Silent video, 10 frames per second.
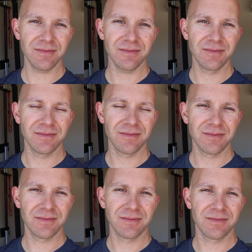
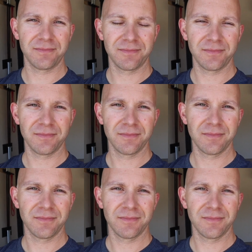
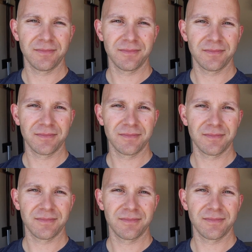
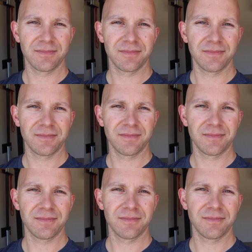
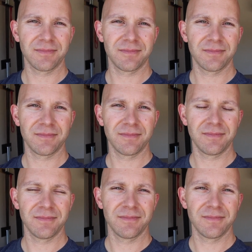
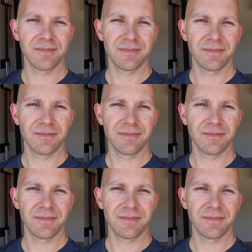The person shown says nothing.